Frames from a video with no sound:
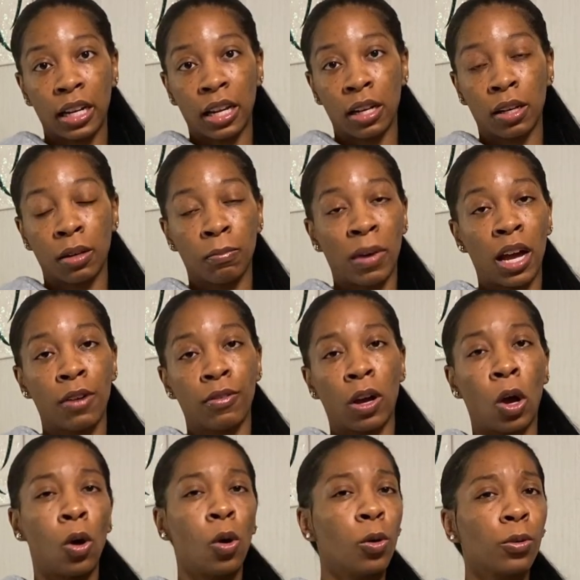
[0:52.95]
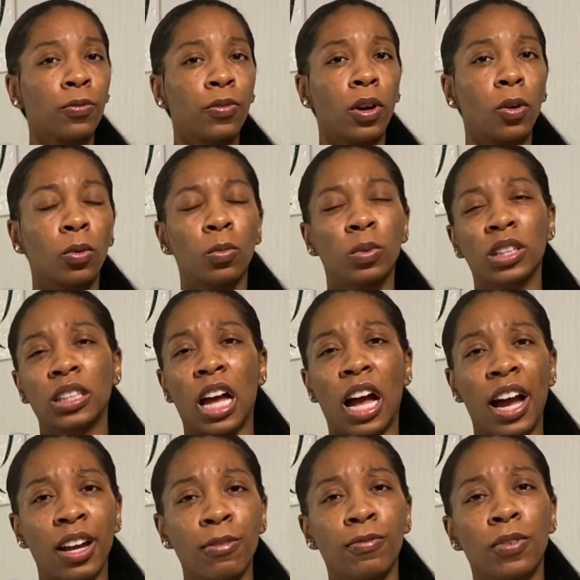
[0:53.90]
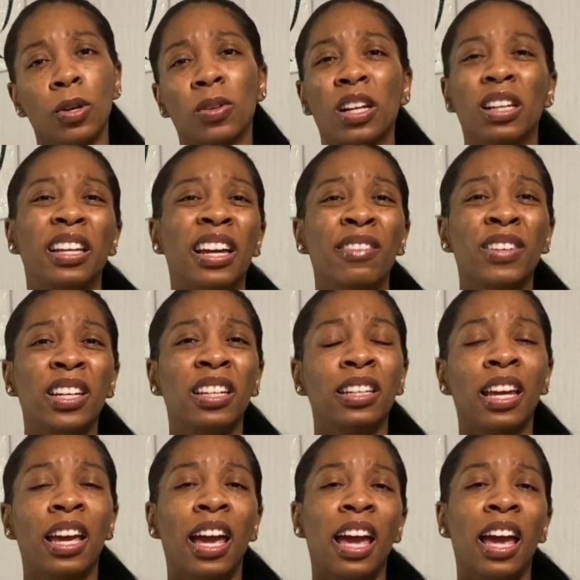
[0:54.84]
and my old phone was the iPhone 11.